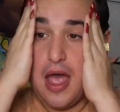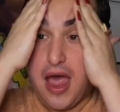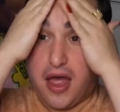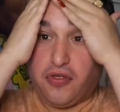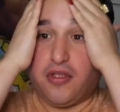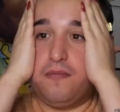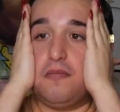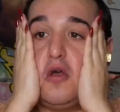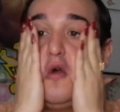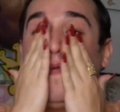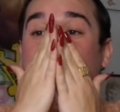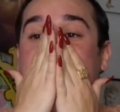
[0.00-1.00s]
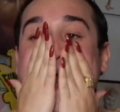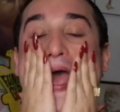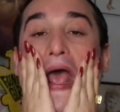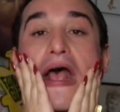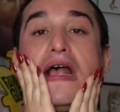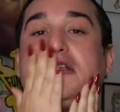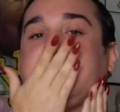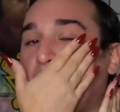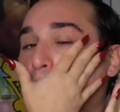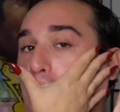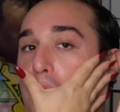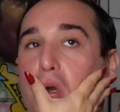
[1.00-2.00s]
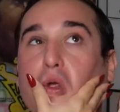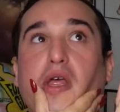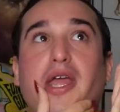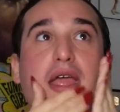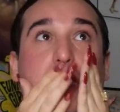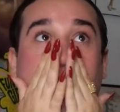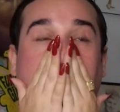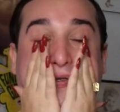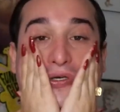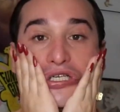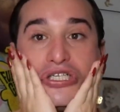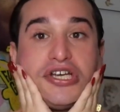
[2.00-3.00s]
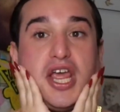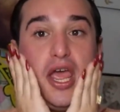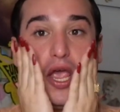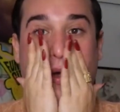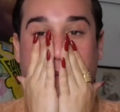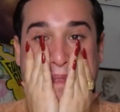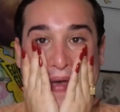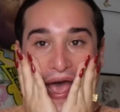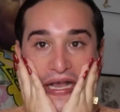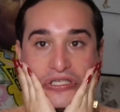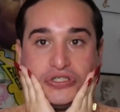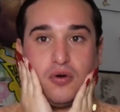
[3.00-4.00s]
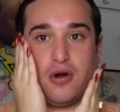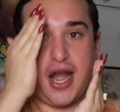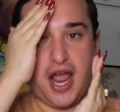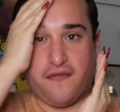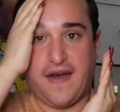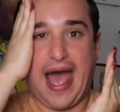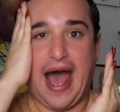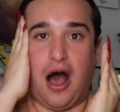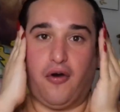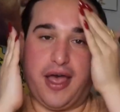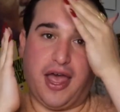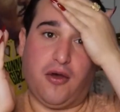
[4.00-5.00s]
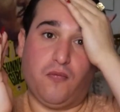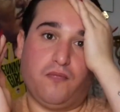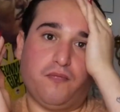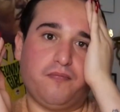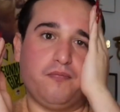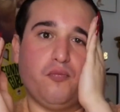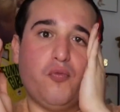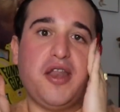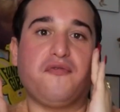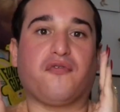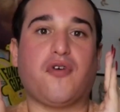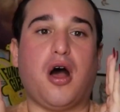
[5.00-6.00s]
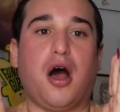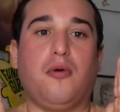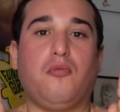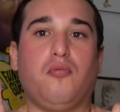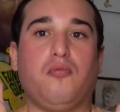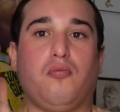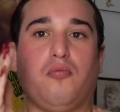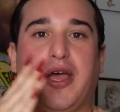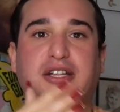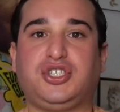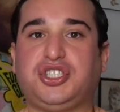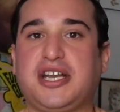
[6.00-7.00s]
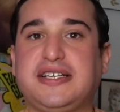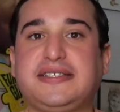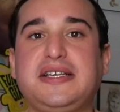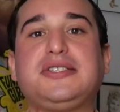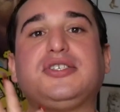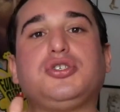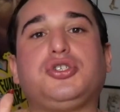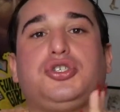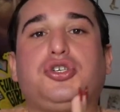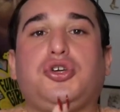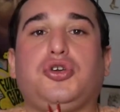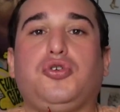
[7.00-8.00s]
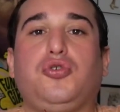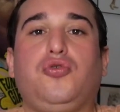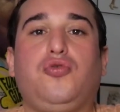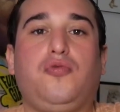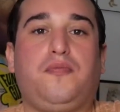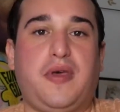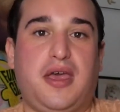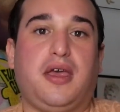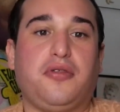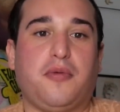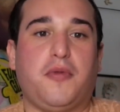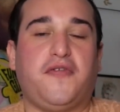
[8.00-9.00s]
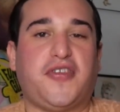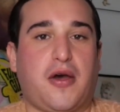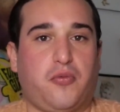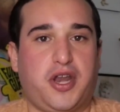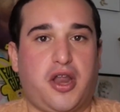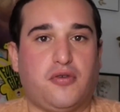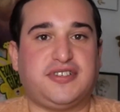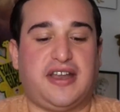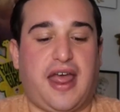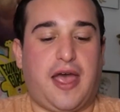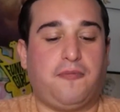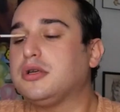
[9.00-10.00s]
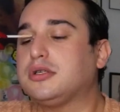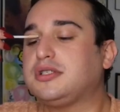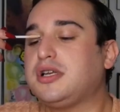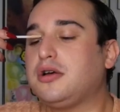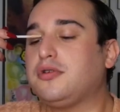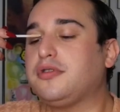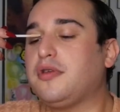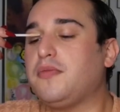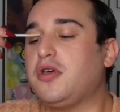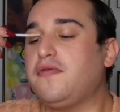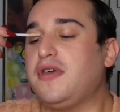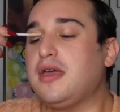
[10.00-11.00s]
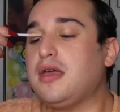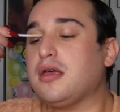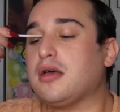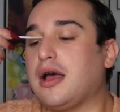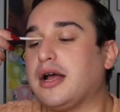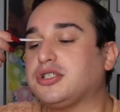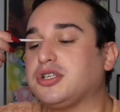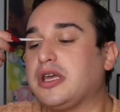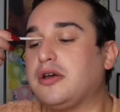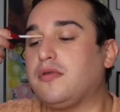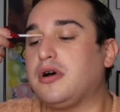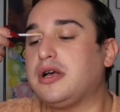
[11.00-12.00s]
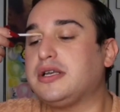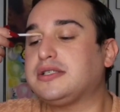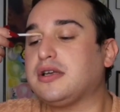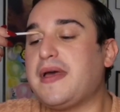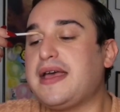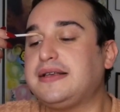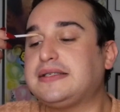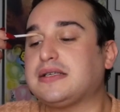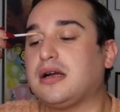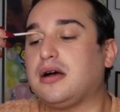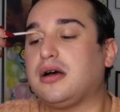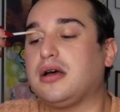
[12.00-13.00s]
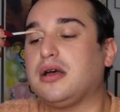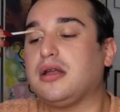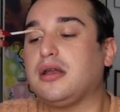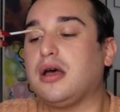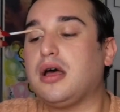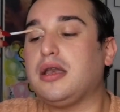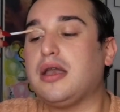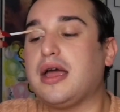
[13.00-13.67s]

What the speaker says: and the movie has a really interesting backstory of how it went from its genesis to being the movie that we know today. So the movie actually was based on a